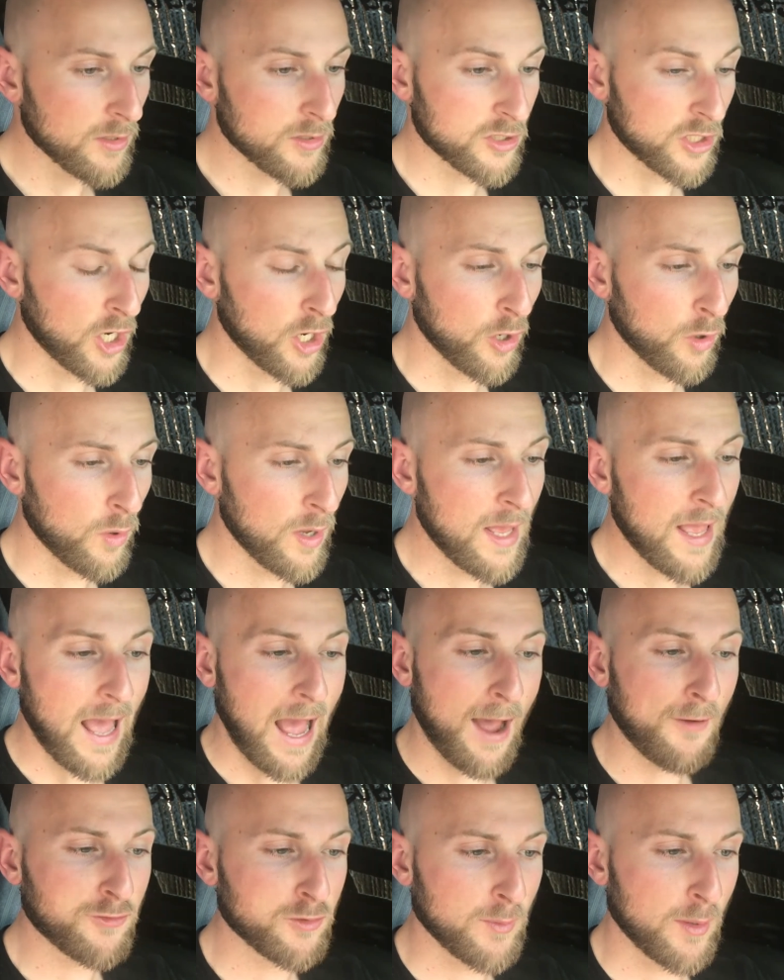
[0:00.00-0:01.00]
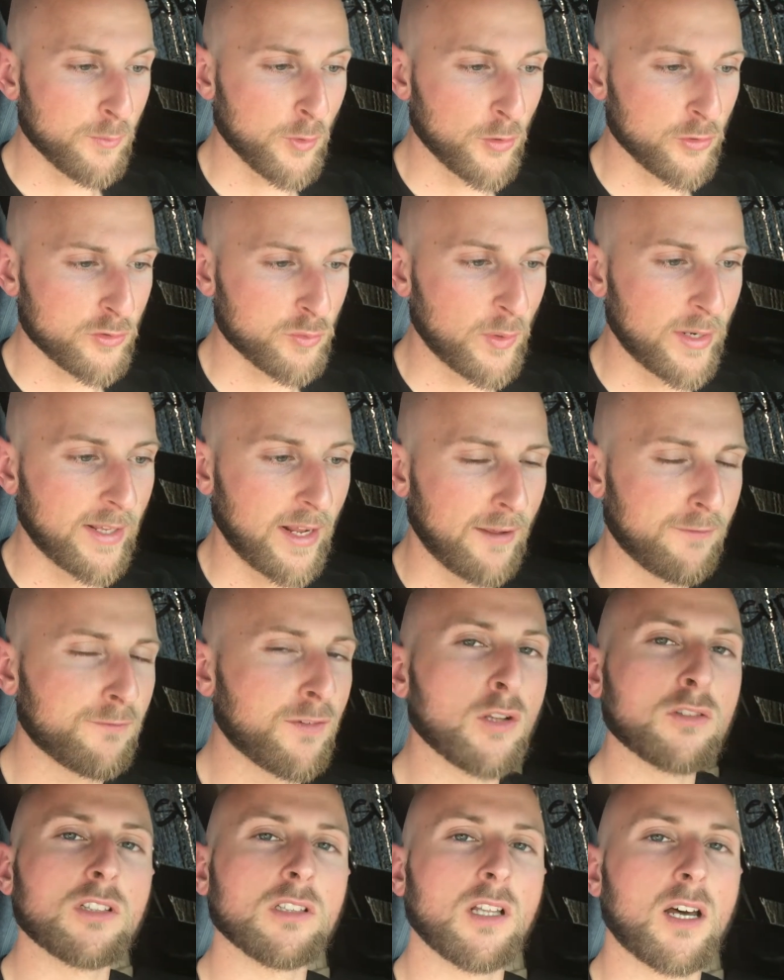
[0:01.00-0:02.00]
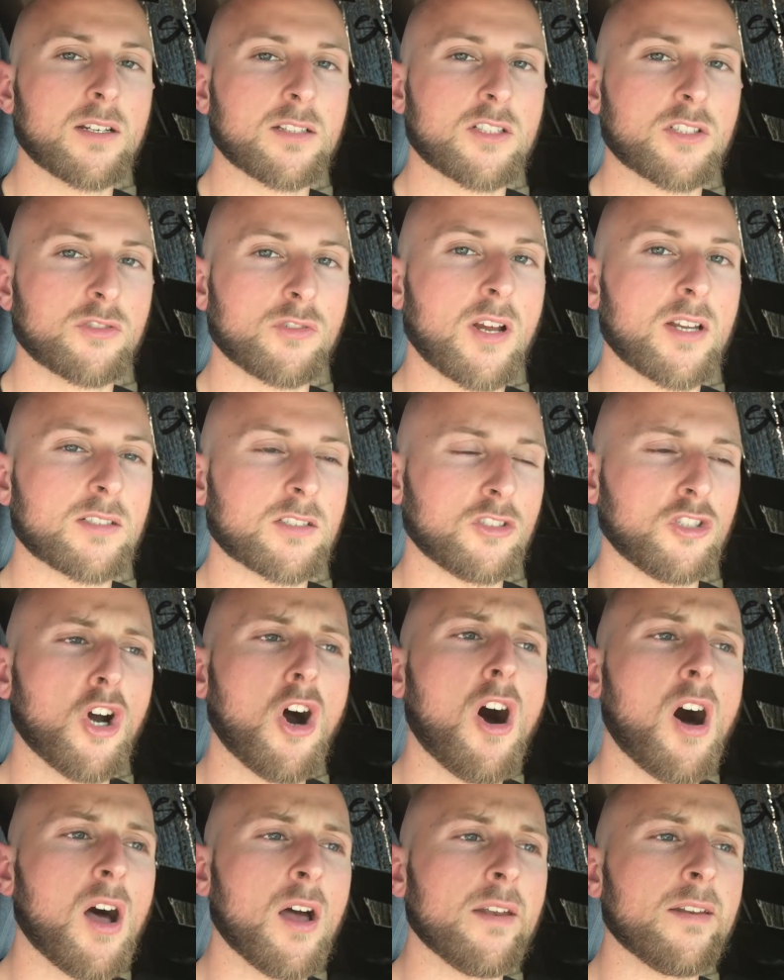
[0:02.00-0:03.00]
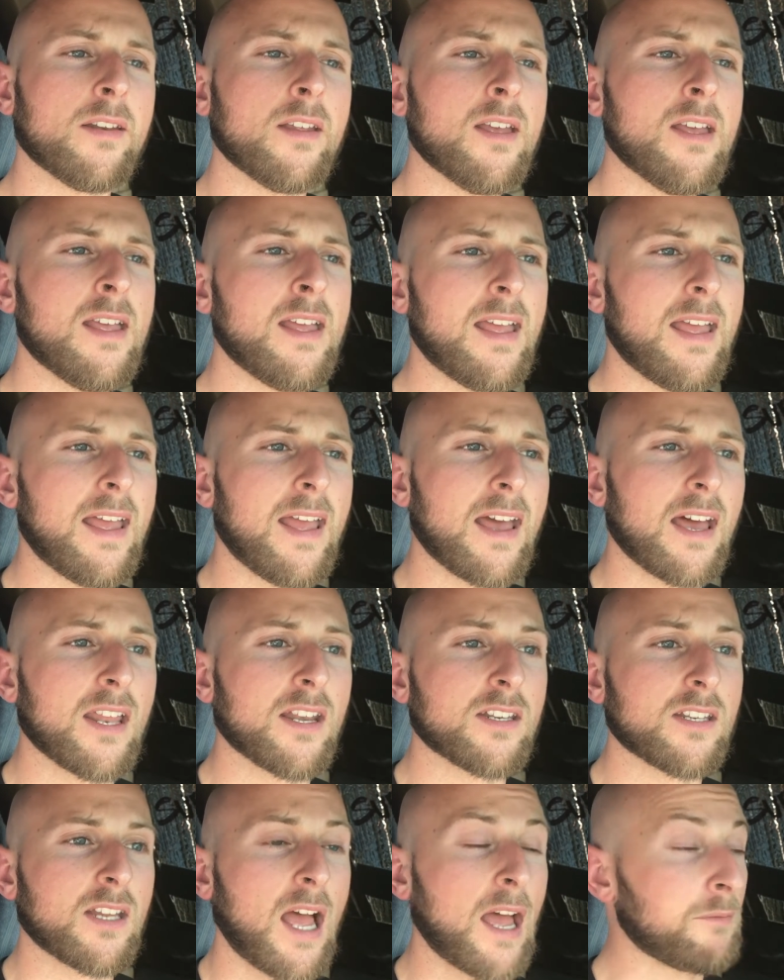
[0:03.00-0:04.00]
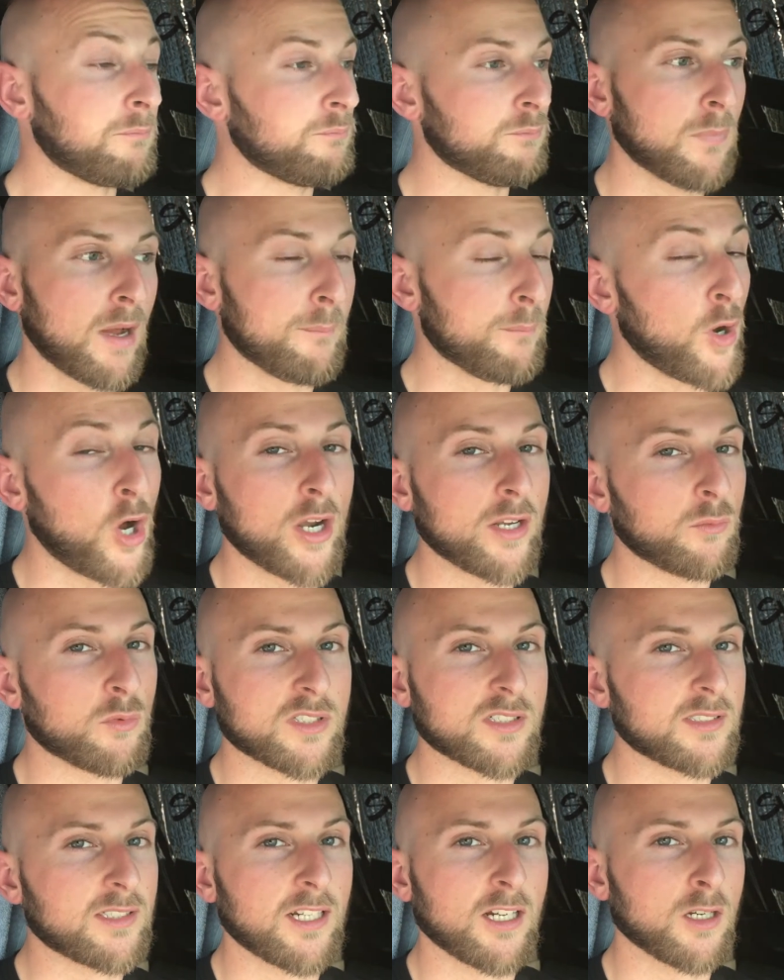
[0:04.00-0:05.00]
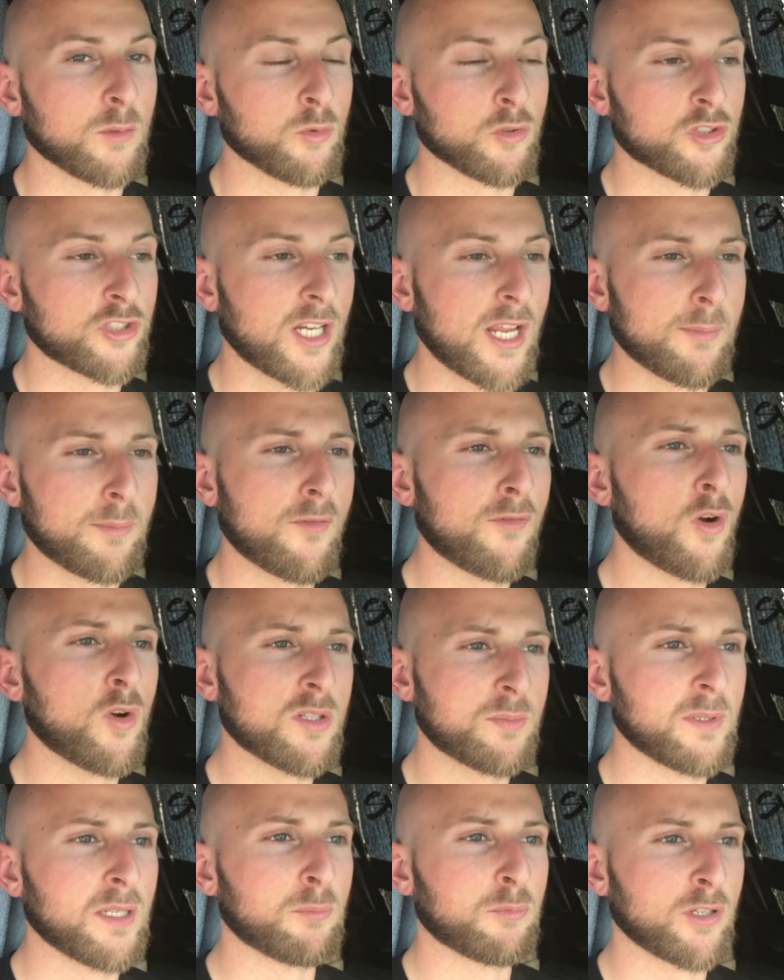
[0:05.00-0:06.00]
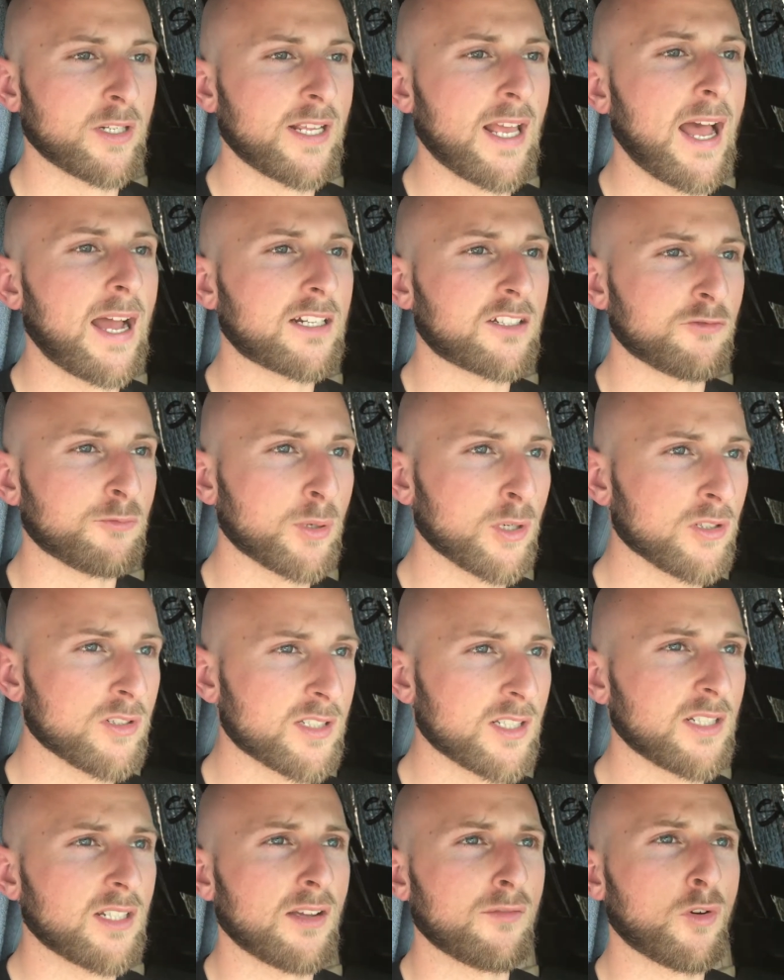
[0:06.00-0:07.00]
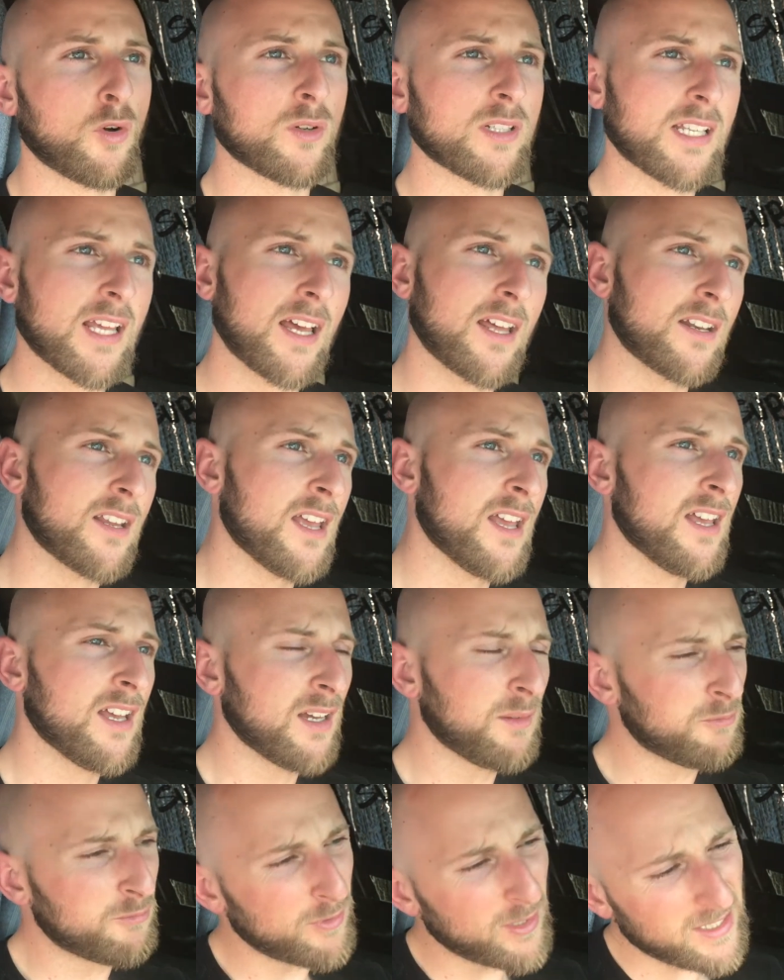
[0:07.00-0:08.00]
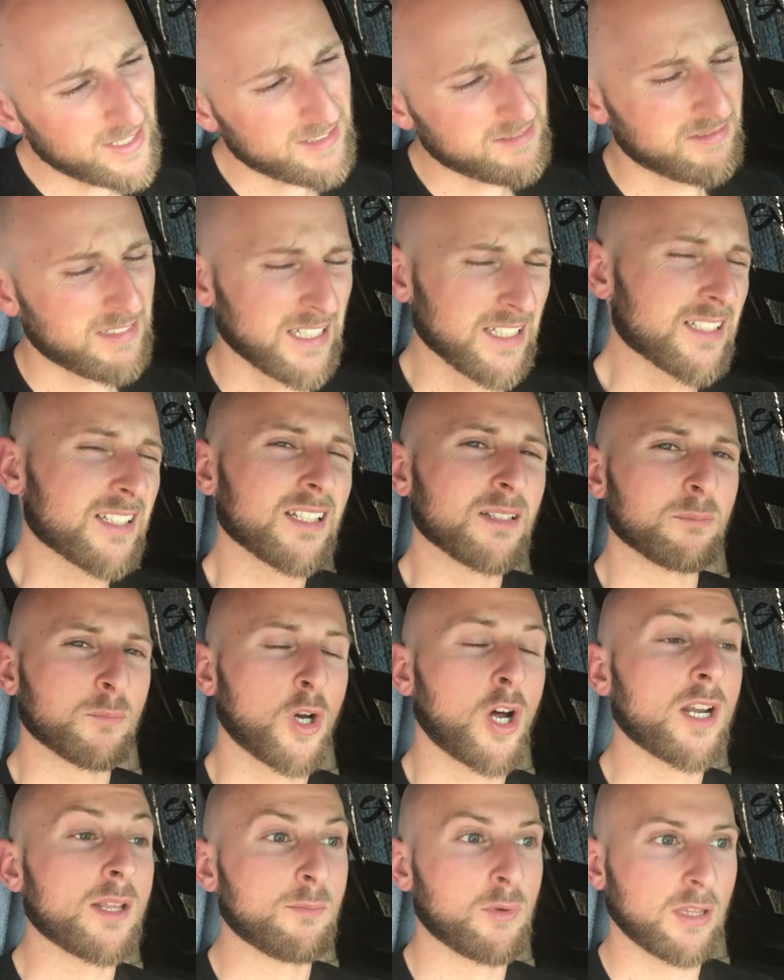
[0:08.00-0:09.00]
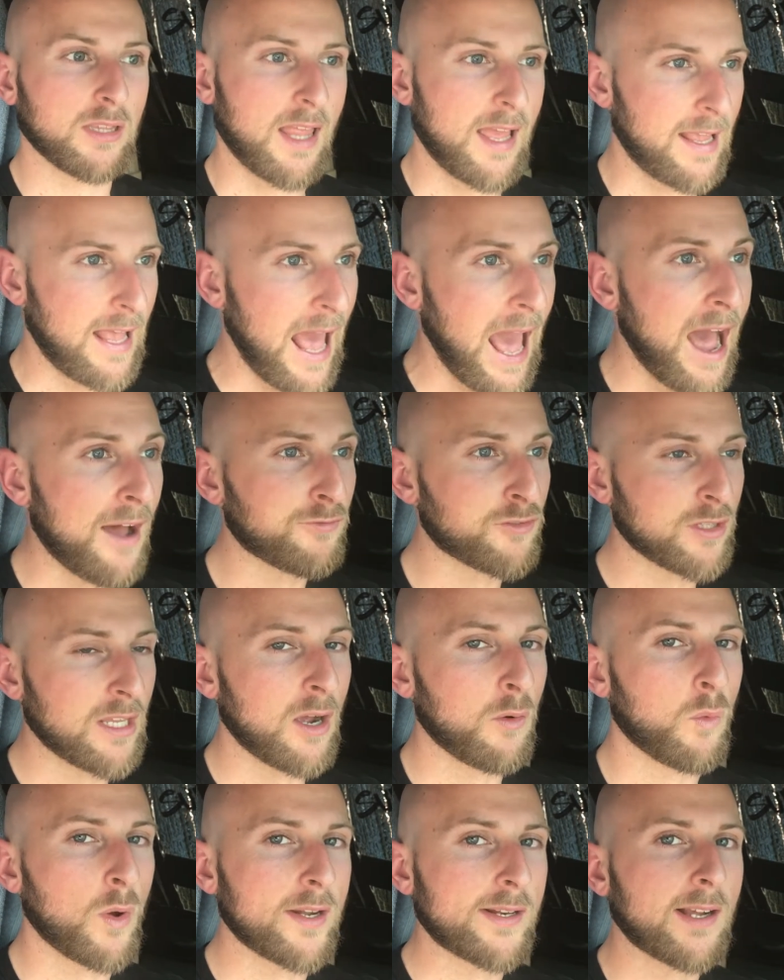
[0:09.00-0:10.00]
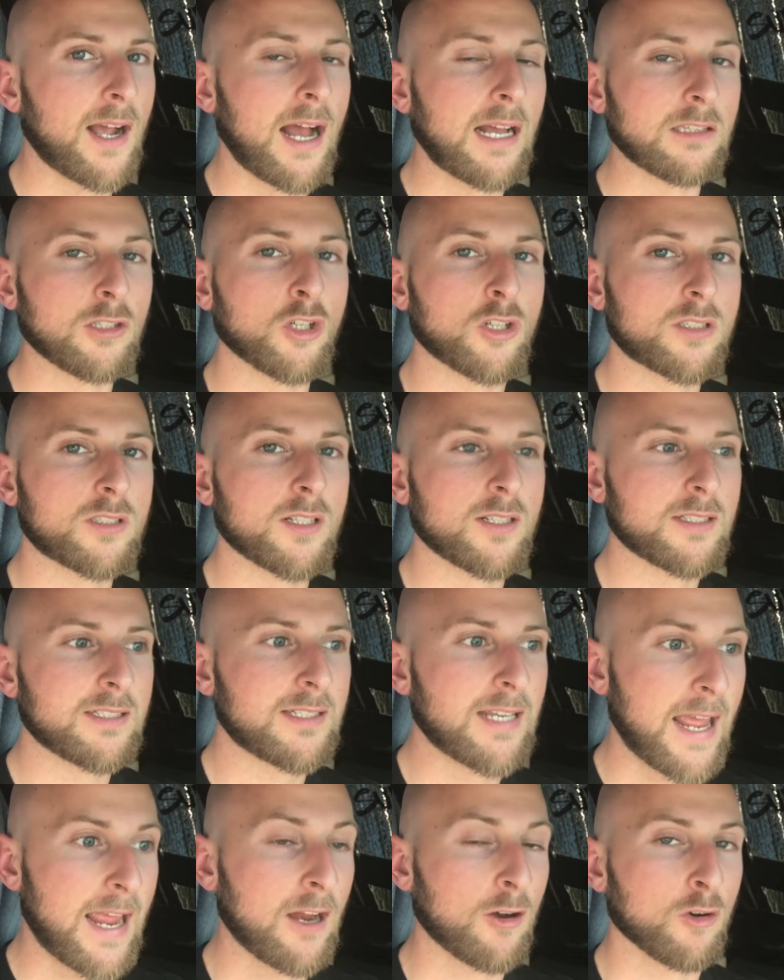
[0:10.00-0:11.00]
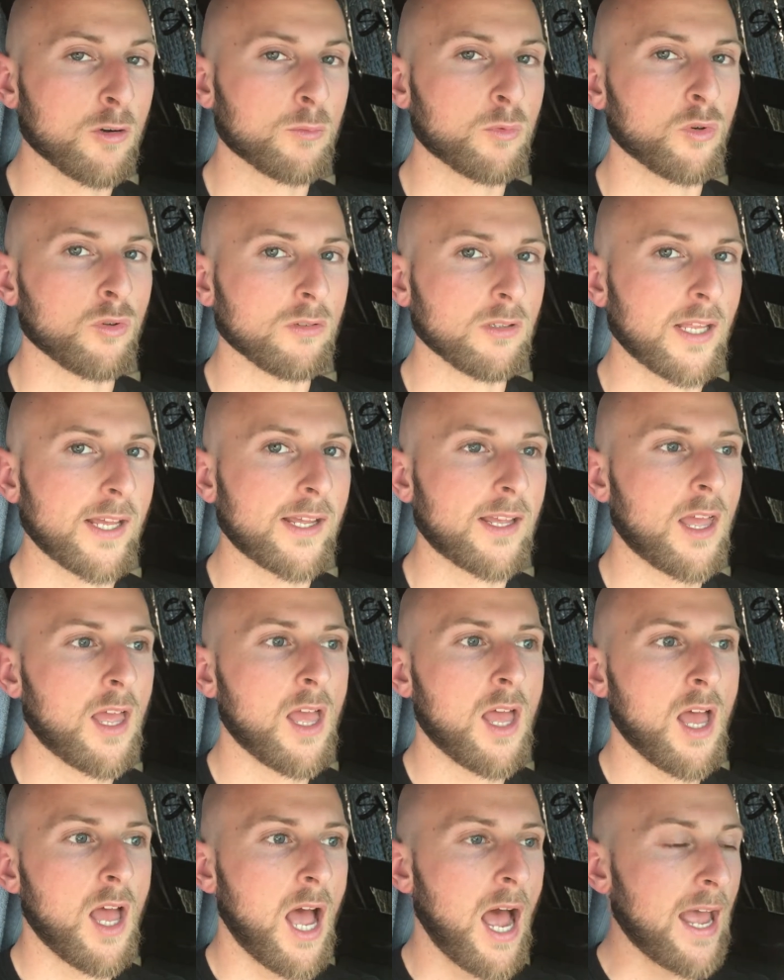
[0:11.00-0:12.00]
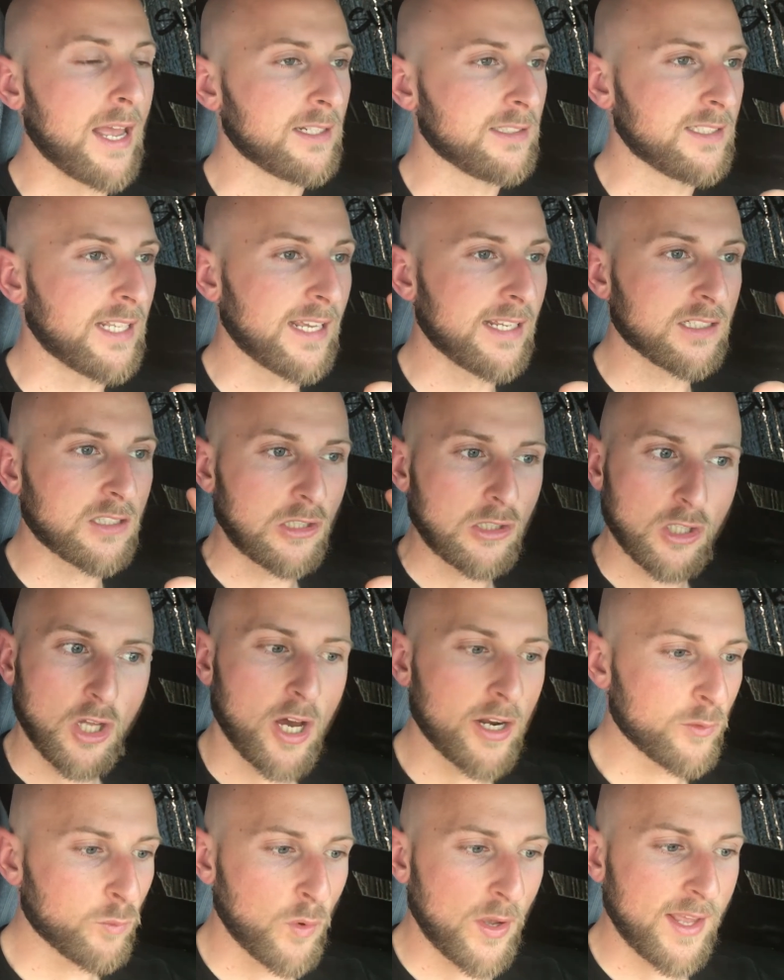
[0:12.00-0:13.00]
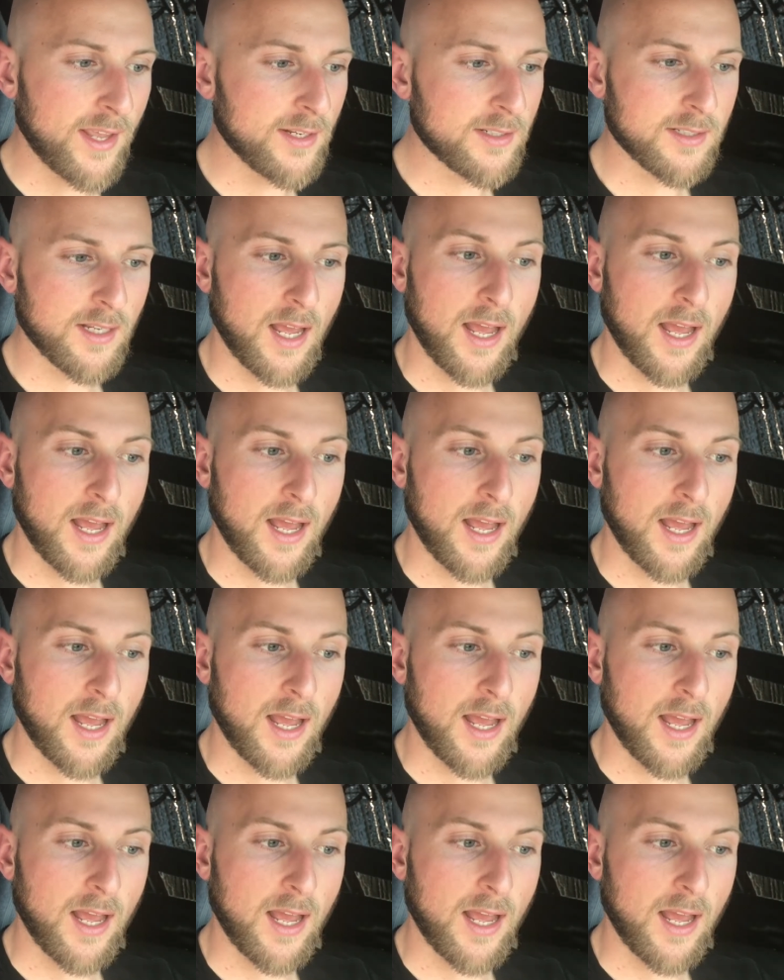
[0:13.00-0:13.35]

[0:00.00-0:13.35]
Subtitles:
So after my brother's wedding, I felt a lot of stress gone, and my body was in terrible shape. I've always been a pretty active person. I've always had pretty decent body, but like after that wedding, I looked terrible. Like, I had gained a lot of weight.